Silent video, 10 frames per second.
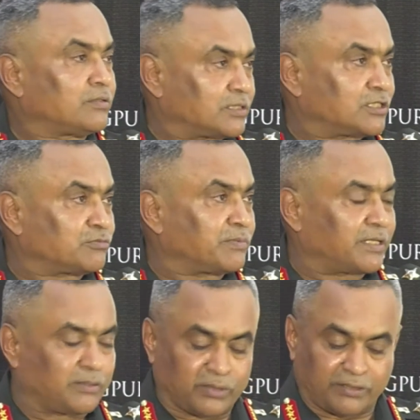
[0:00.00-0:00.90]
This is
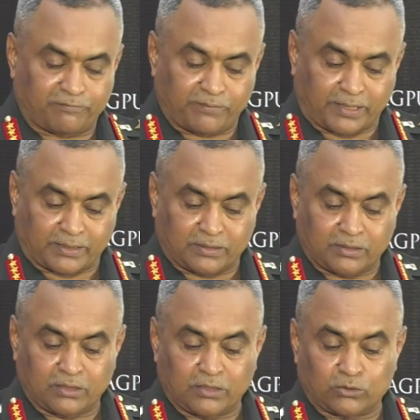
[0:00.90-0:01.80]
being given effect
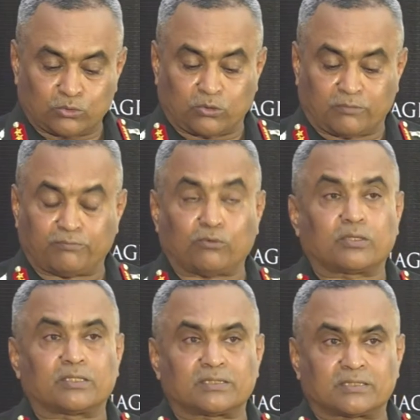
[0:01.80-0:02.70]
through a
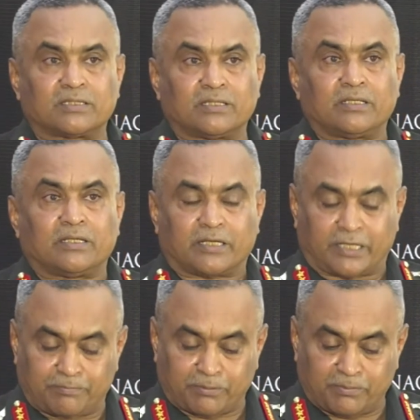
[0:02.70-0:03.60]
focused
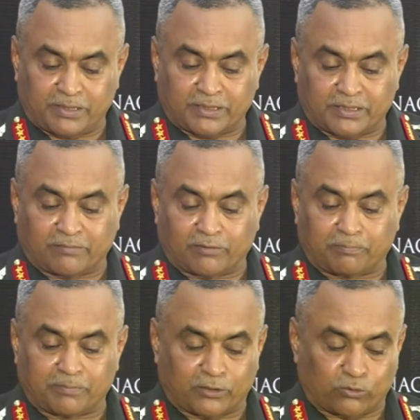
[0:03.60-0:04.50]
capability
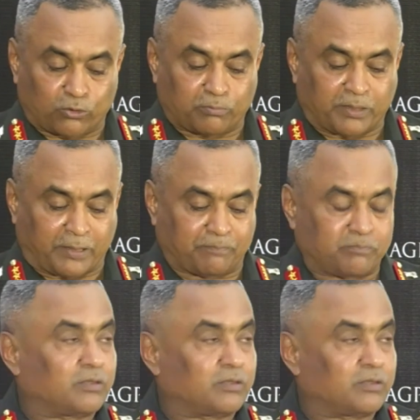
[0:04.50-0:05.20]
development roadmap